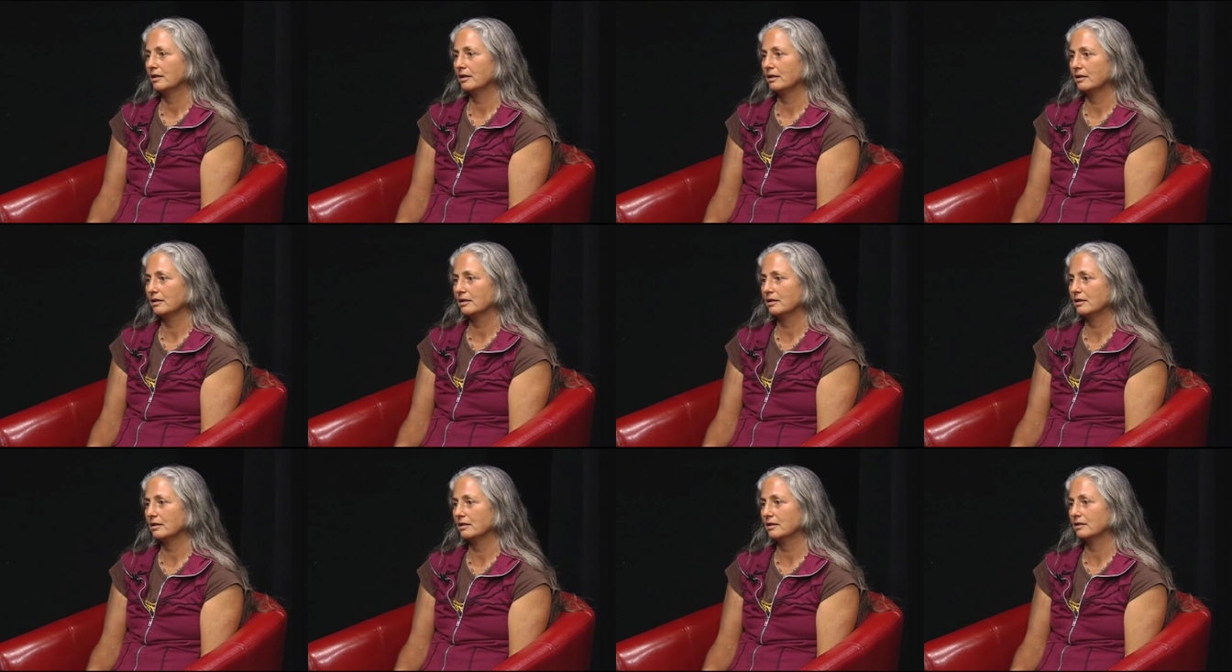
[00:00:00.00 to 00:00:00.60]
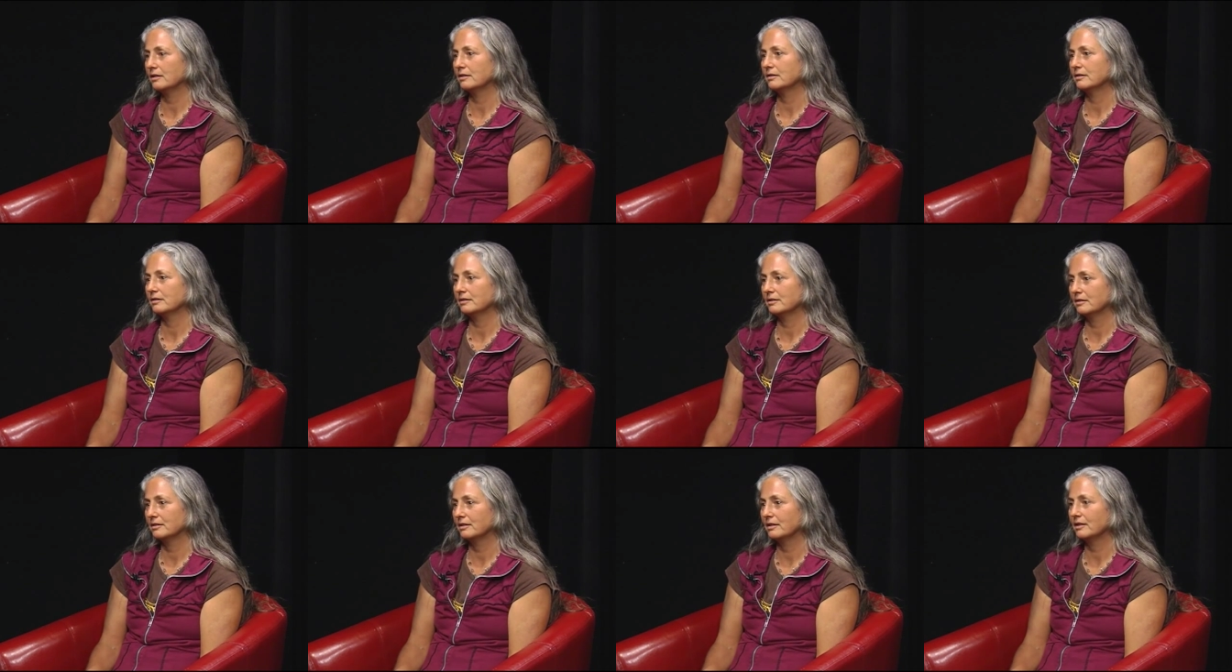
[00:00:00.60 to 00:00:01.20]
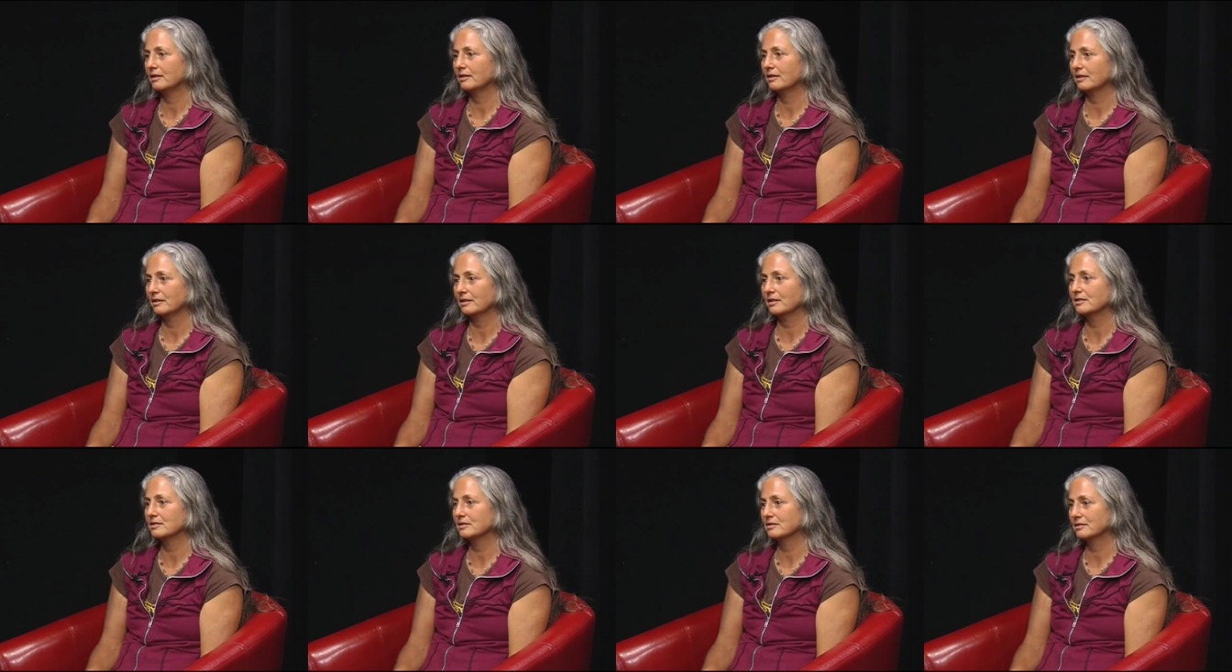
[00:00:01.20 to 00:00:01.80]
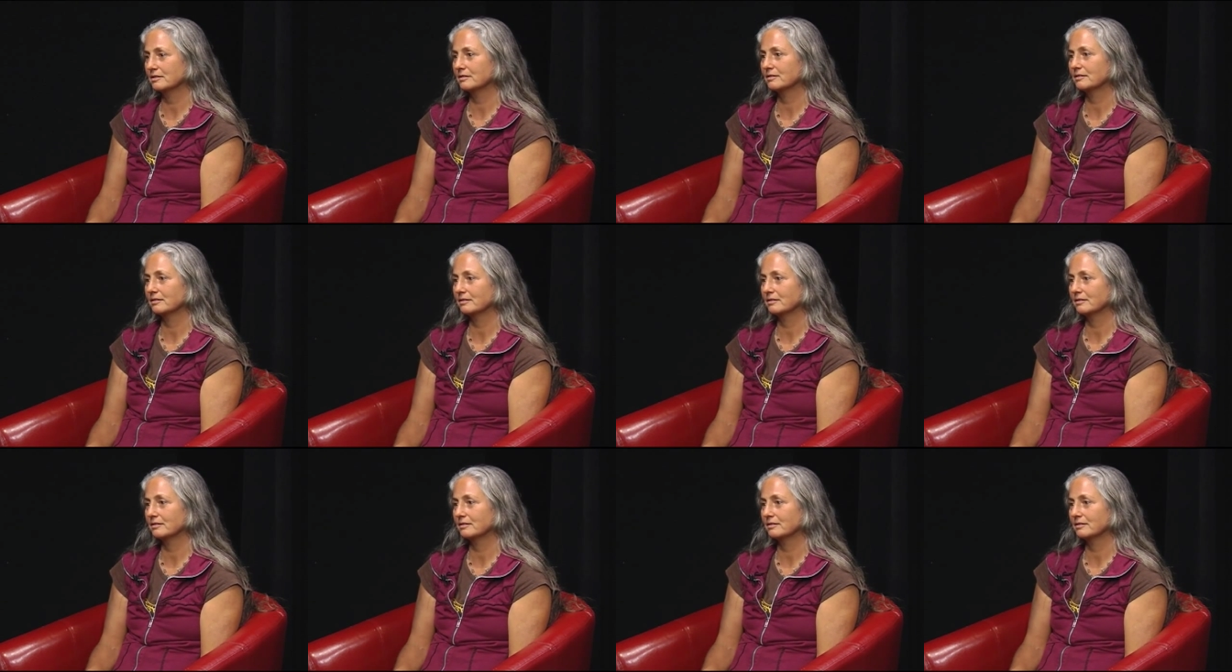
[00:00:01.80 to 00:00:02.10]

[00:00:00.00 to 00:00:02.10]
and I think that's